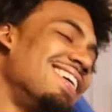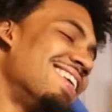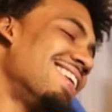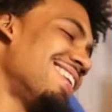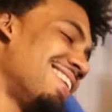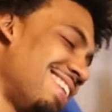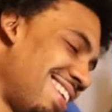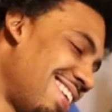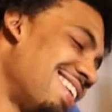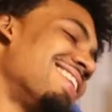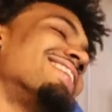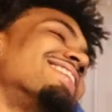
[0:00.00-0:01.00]
It, it's just
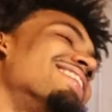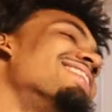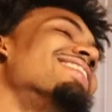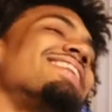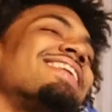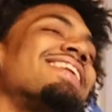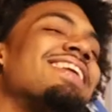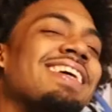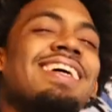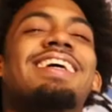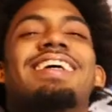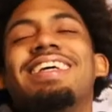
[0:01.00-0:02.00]
not. It's not for a
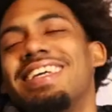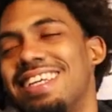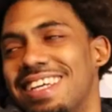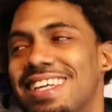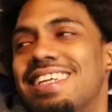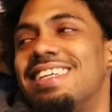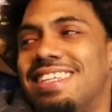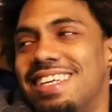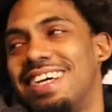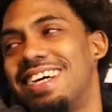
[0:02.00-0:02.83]
kid like Corey Sanders. Yeah.